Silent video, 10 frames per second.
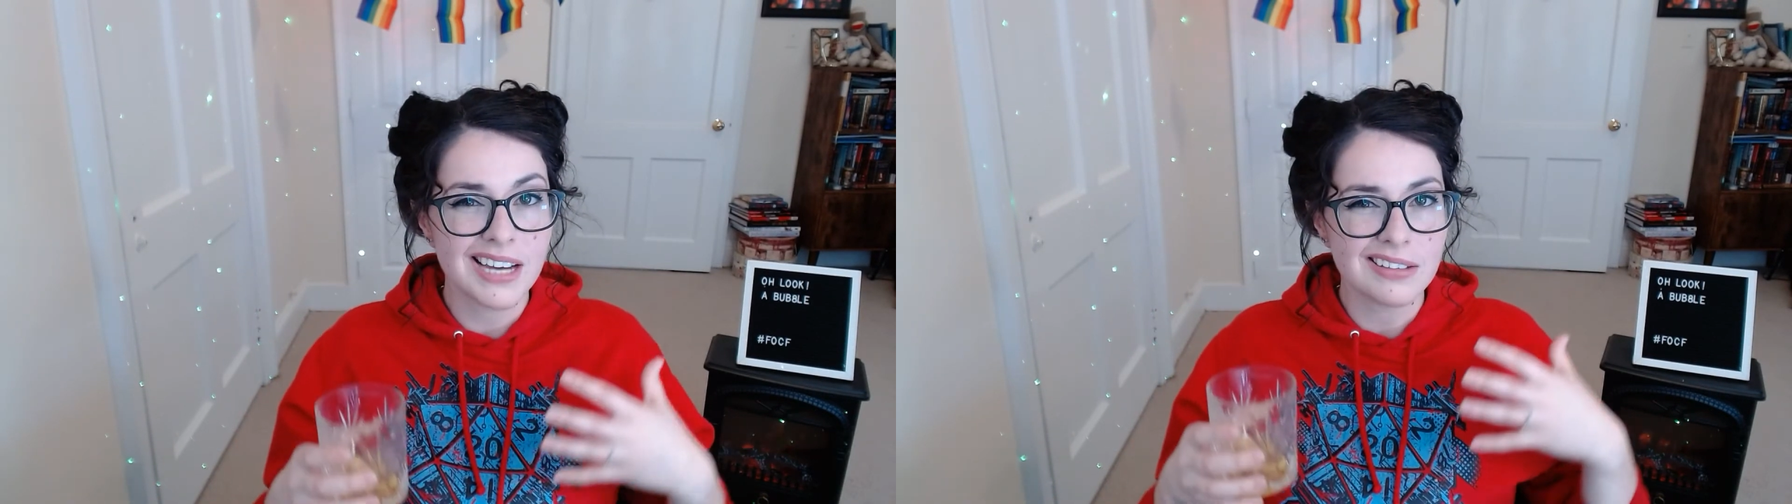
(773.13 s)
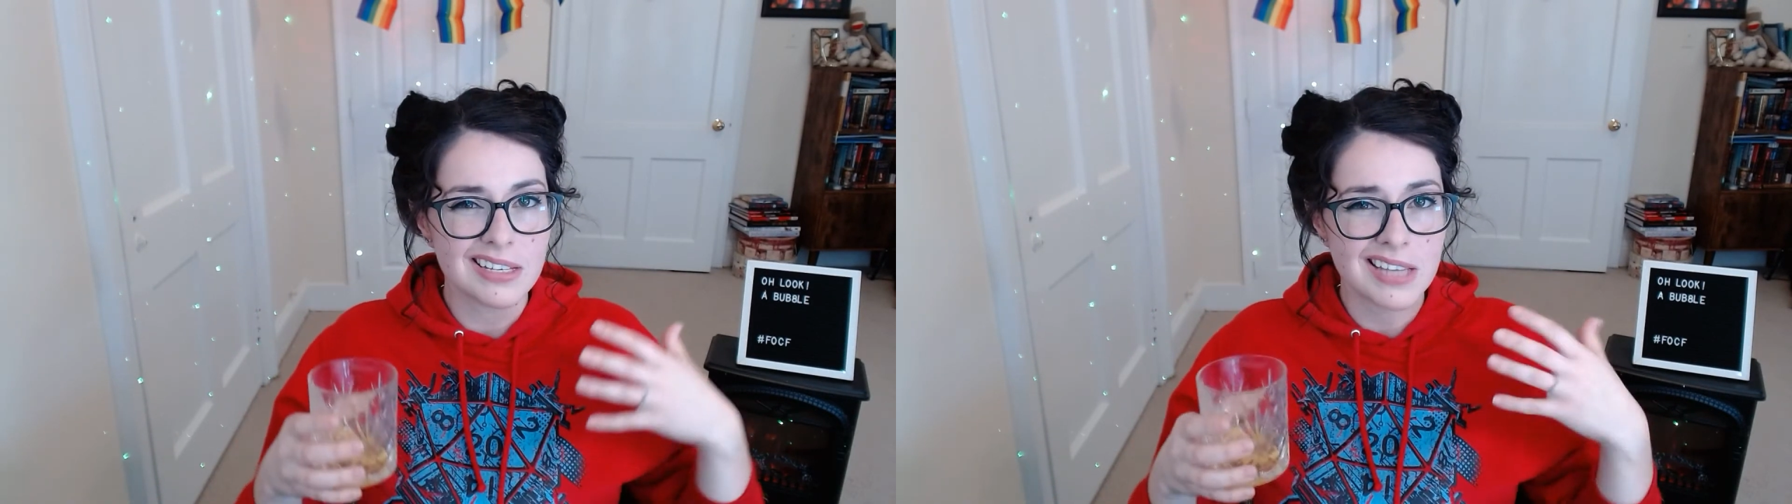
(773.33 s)

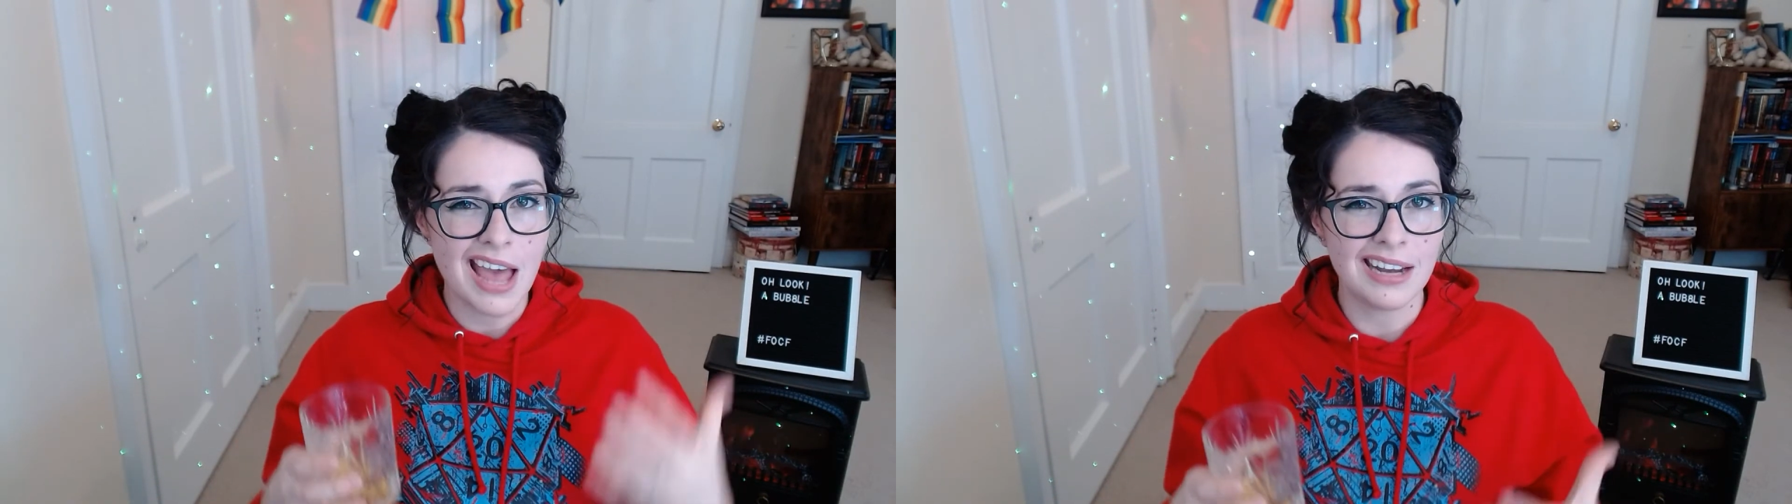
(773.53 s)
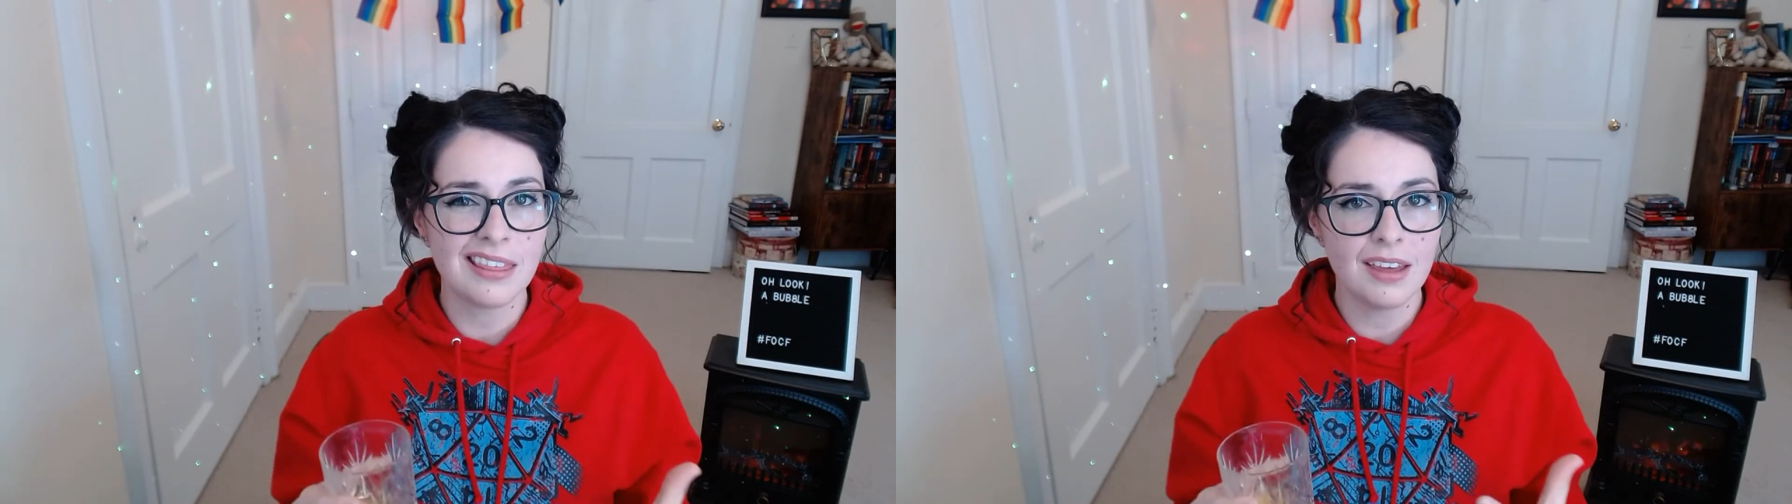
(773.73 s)
tells us
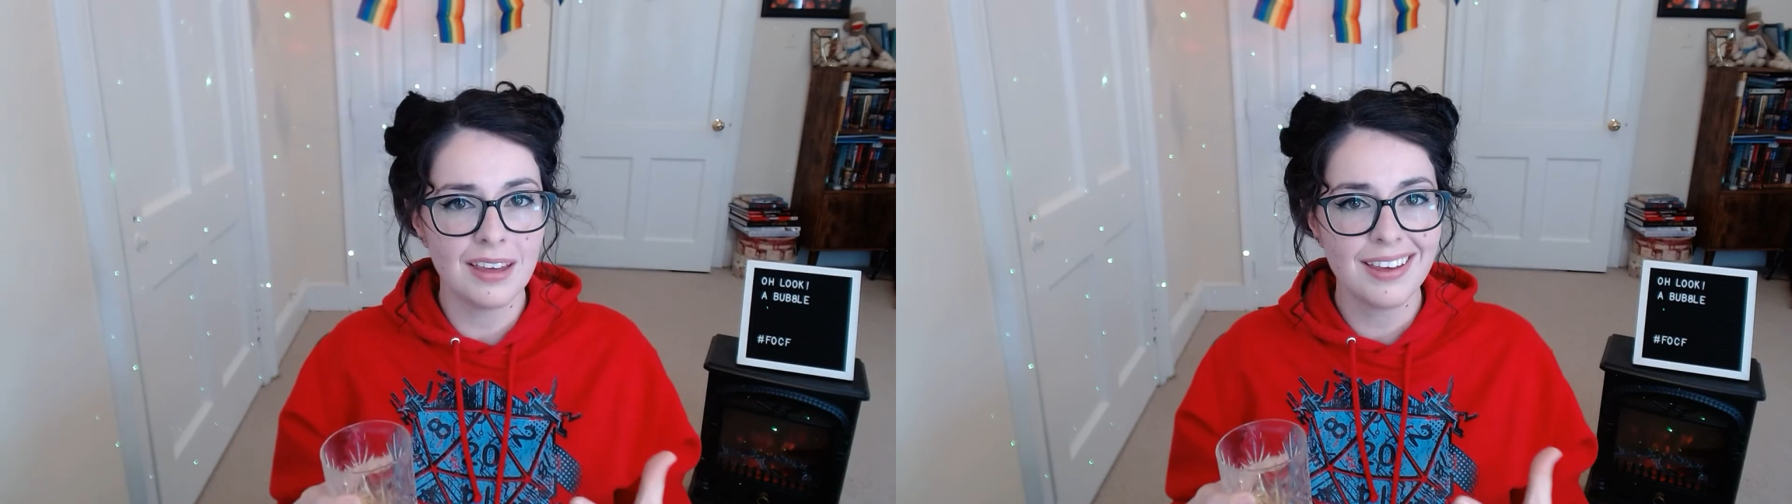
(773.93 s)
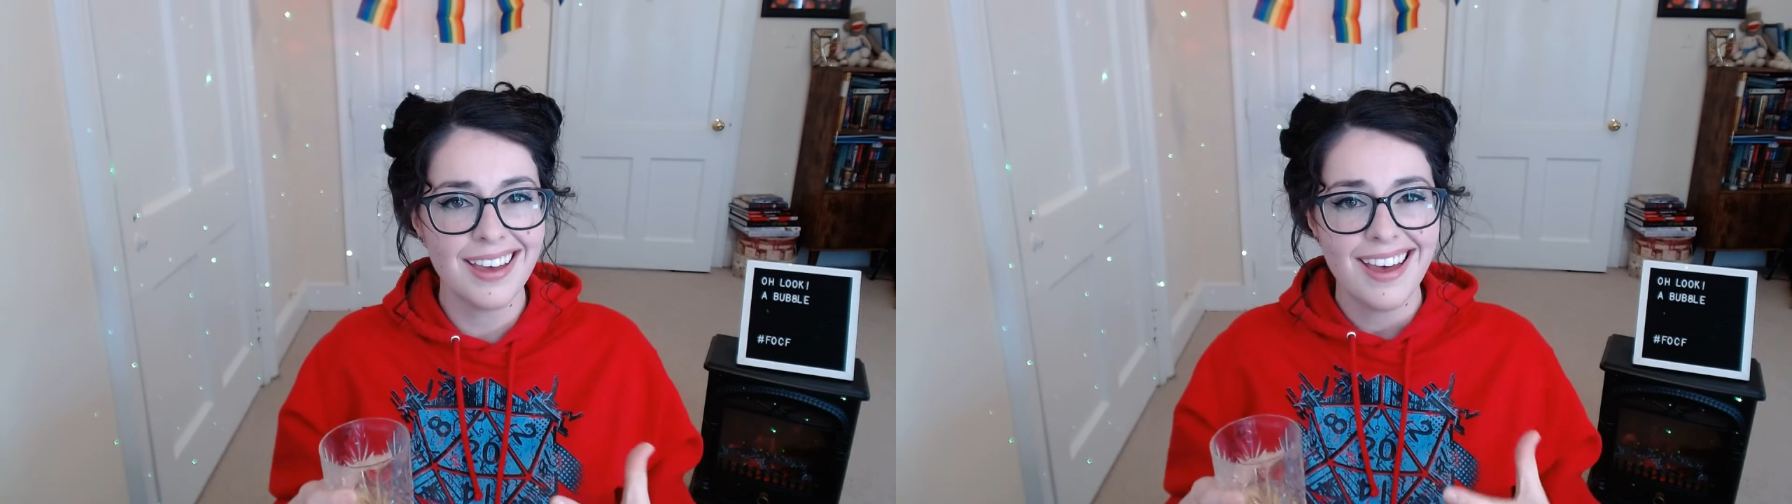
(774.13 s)
anything,